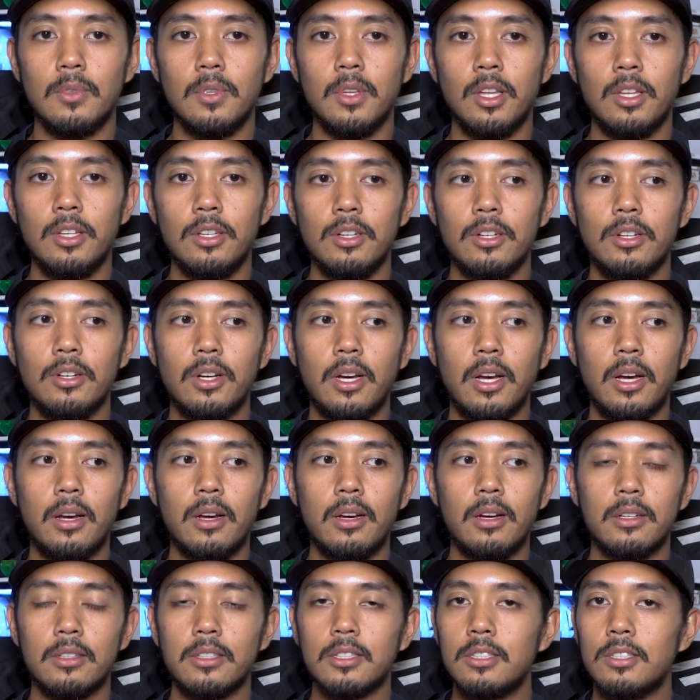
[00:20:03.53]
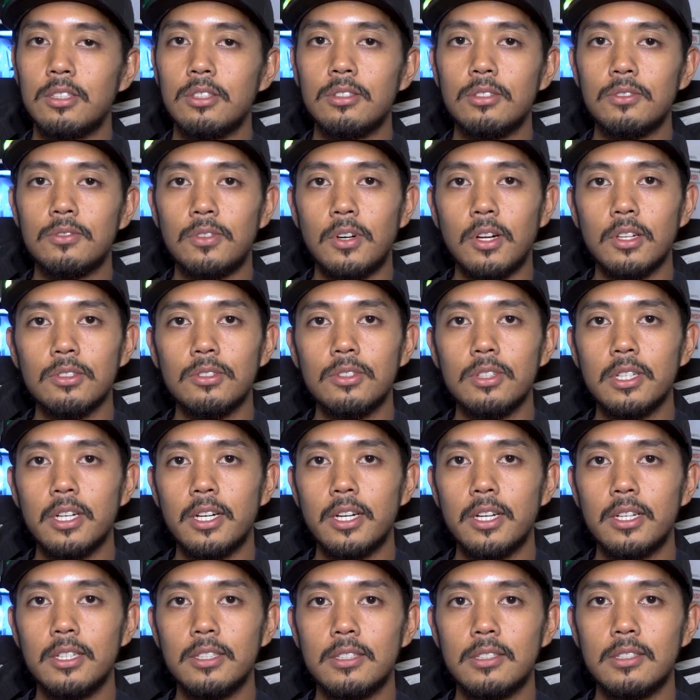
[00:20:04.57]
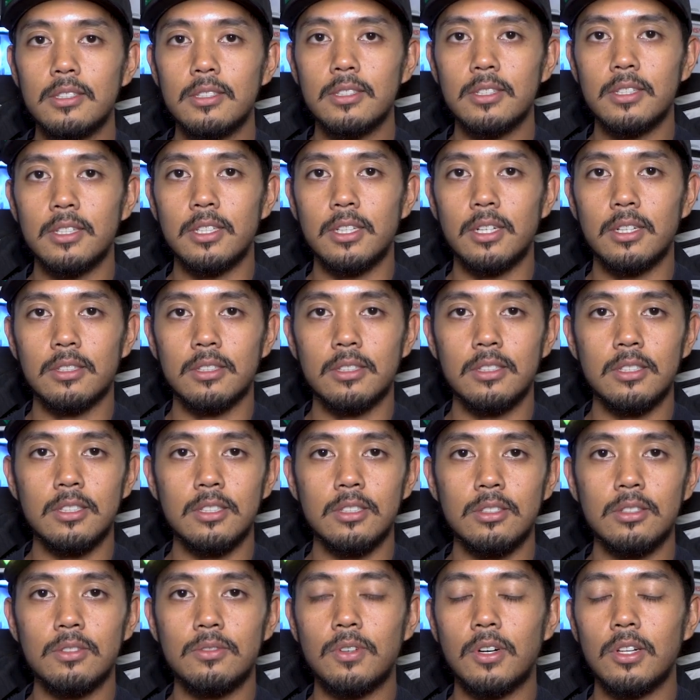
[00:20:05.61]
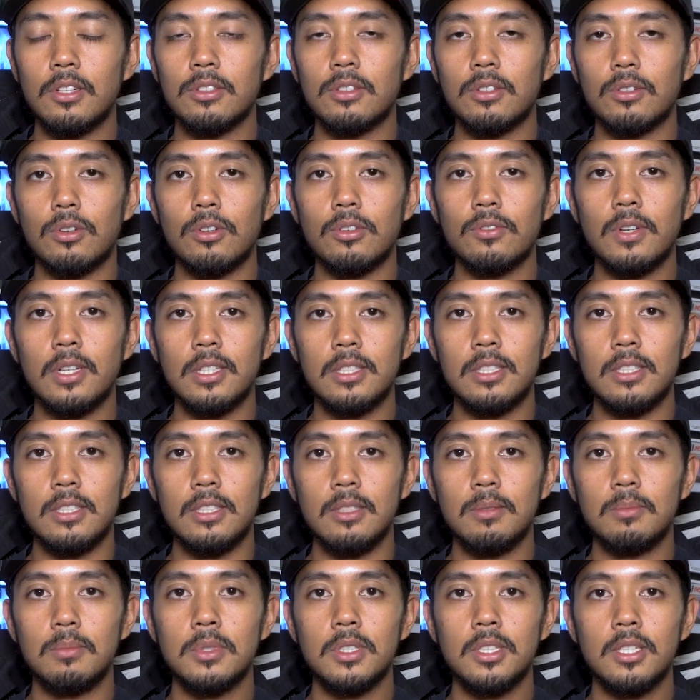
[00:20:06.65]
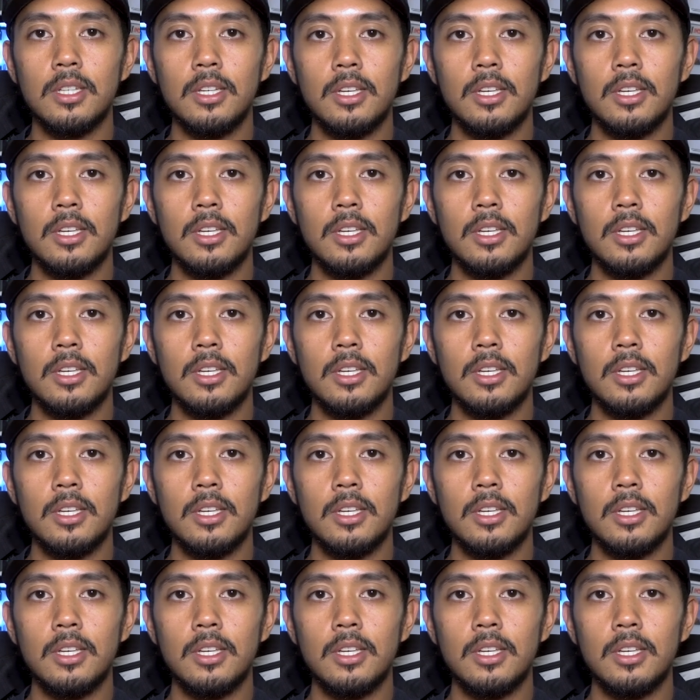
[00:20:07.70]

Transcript: And you know, I'll continue to follow you guys, and I'll continue to follow the Corvette team,